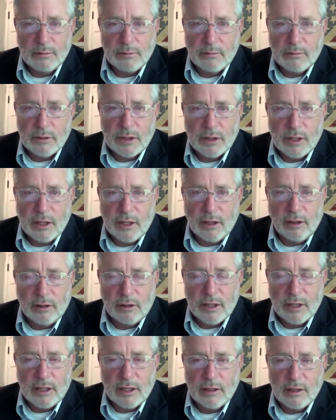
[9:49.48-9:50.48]

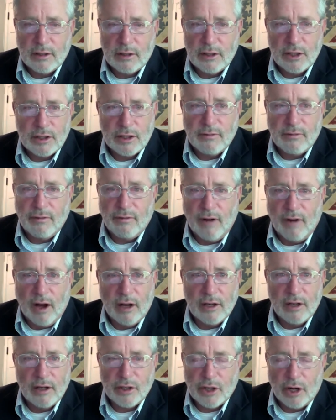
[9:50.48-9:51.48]
skills in just
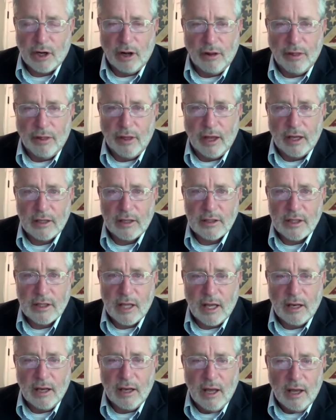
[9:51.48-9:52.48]
functional things
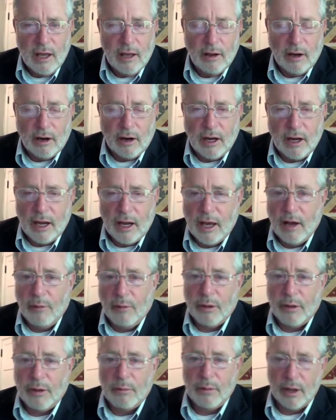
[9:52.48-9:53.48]
that are going to
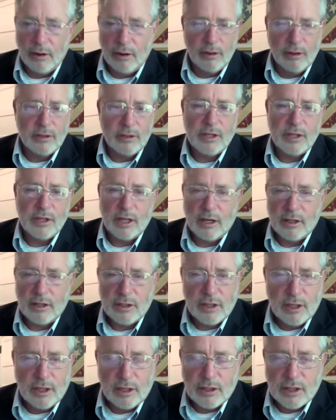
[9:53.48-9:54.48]
help them be good
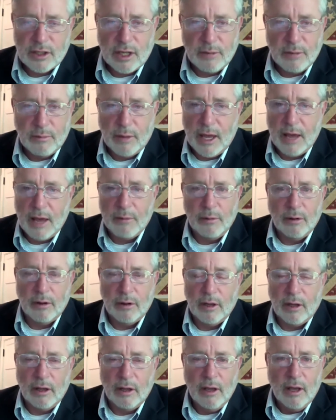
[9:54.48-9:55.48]
citizens and be able
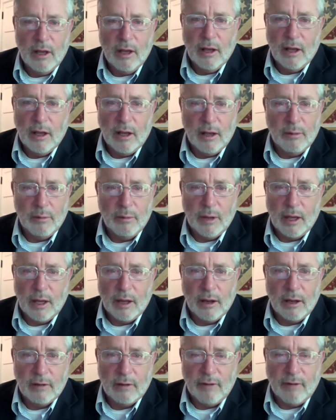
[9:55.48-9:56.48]
to be
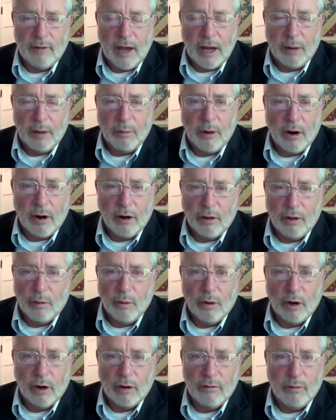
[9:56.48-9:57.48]
a vital part of the
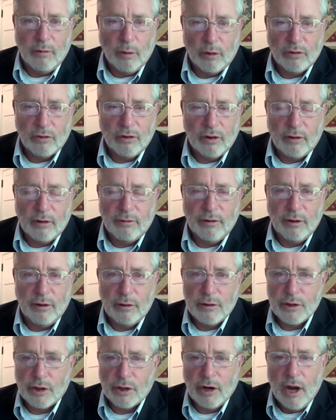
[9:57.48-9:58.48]
workforce in the
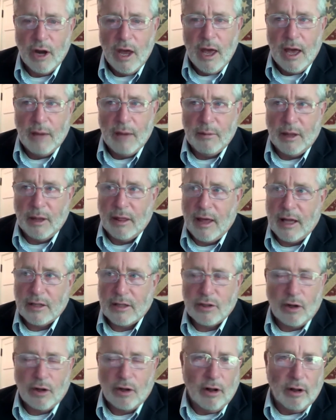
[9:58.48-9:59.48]
future. I mean,
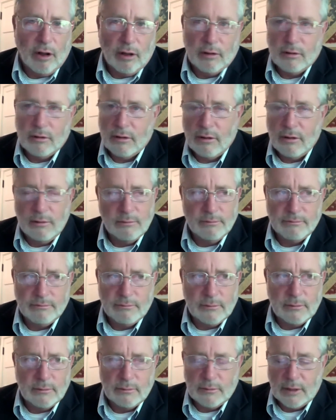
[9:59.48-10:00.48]
that's all
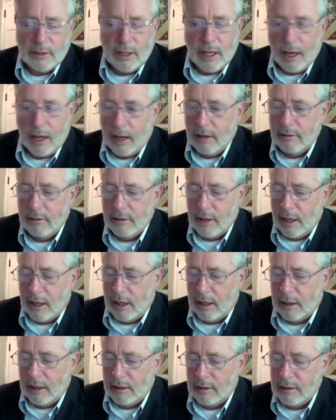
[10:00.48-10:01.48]
Yeah.
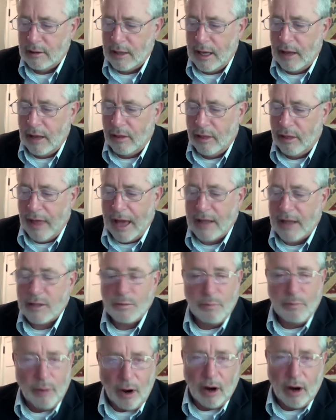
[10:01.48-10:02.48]
And
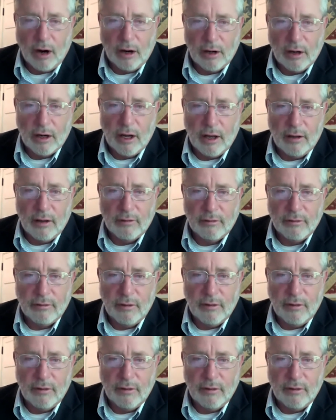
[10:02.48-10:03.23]
that's part of